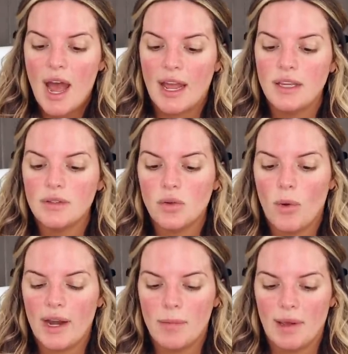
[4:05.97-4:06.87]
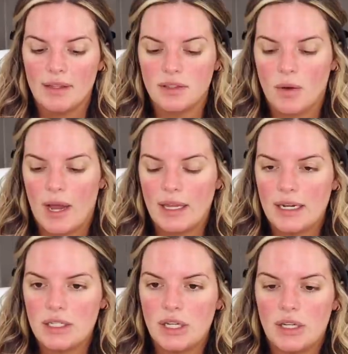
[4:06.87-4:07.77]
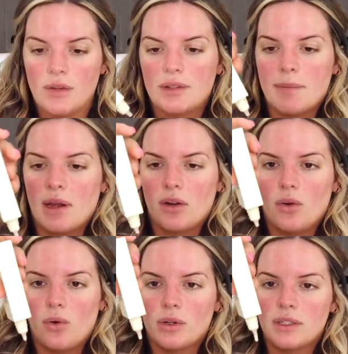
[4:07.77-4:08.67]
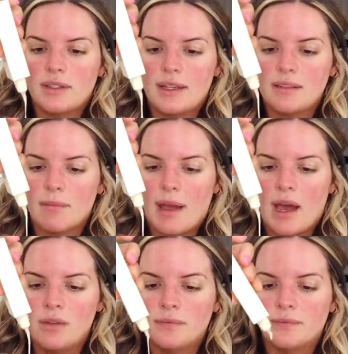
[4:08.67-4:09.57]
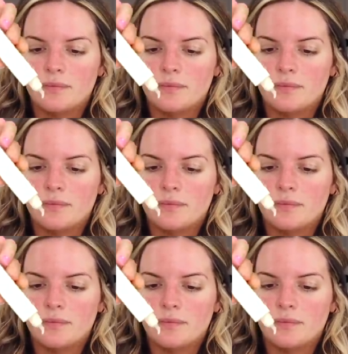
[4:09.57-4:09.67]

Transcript: I use quite a bit, so I like to use about a quarter size amount,